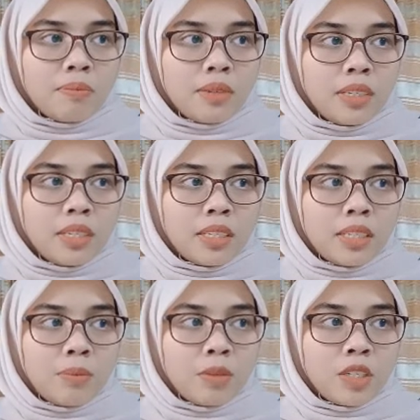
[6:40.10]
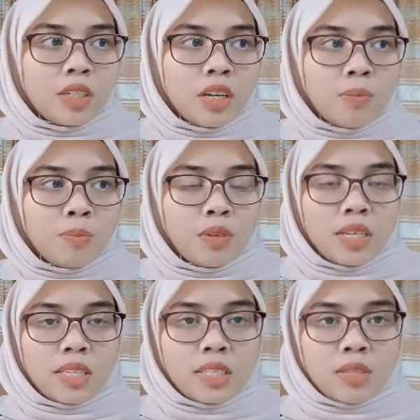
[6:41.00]
The simulation
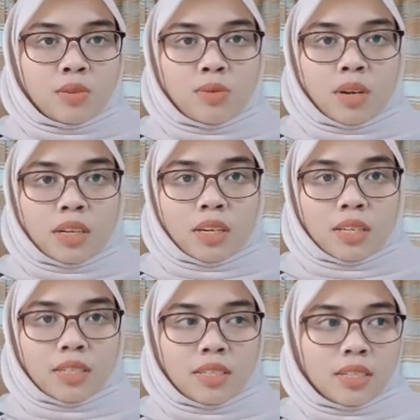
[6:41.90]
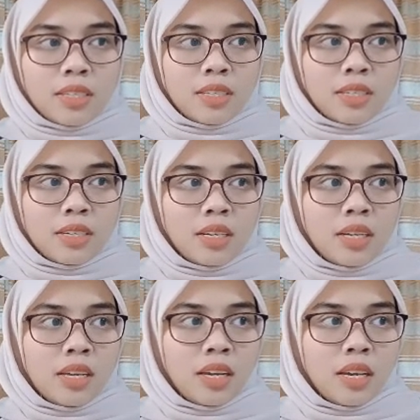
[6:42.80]
output is 263
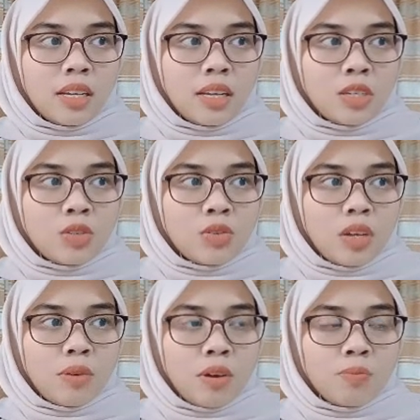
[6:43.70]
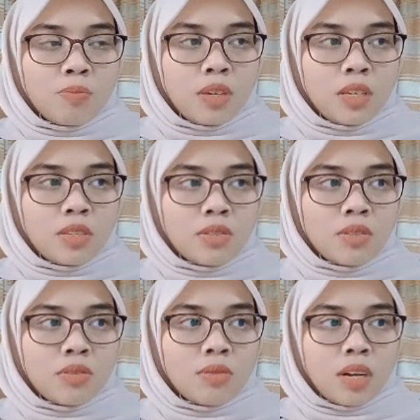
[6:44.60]
and the actual output is
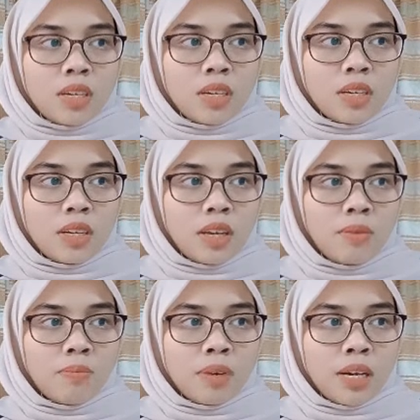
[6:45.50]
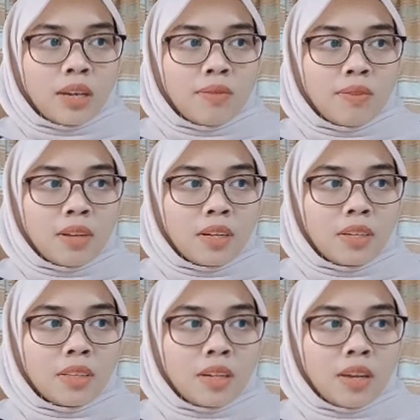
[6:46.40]
200, and my
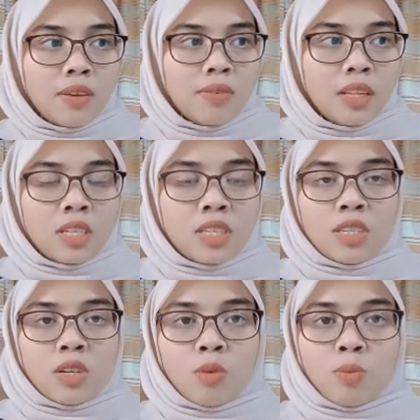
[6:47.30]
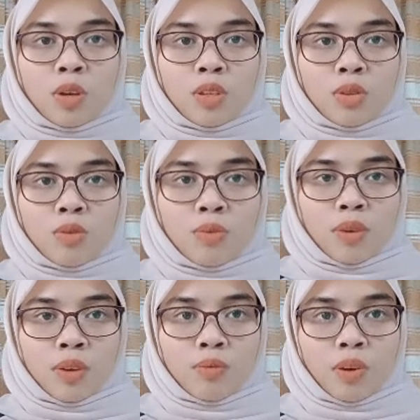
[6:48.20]
validity level is
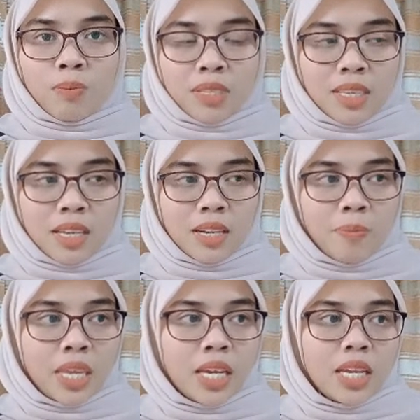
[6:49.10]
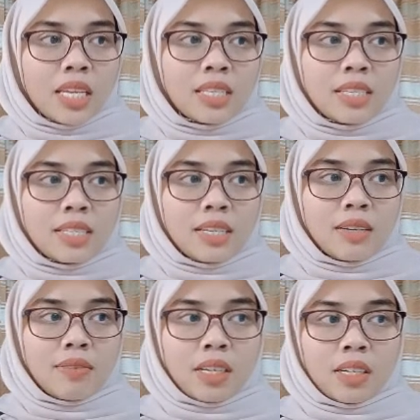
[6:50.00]
0.251%. Since
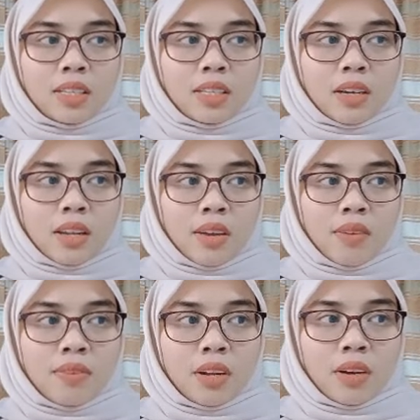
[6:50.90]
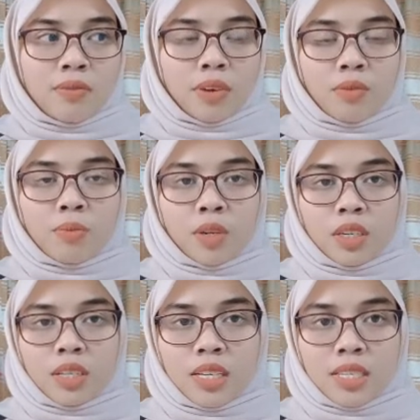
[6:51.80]
the validity level of our
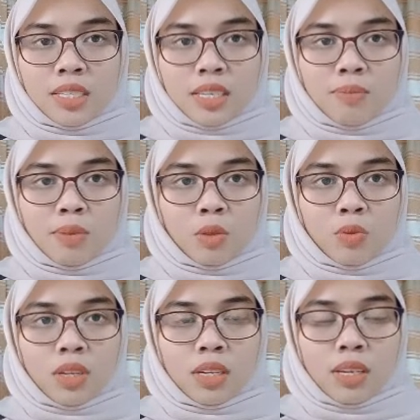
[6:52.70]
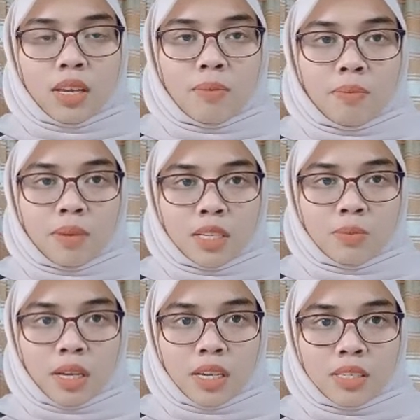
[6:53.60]
model is in between plus
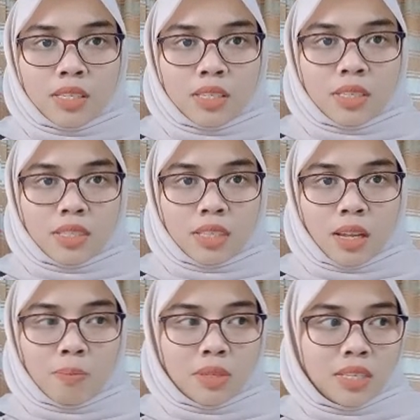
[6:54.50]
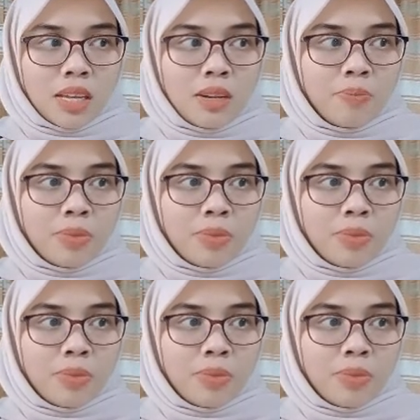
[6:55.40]
minus 10%,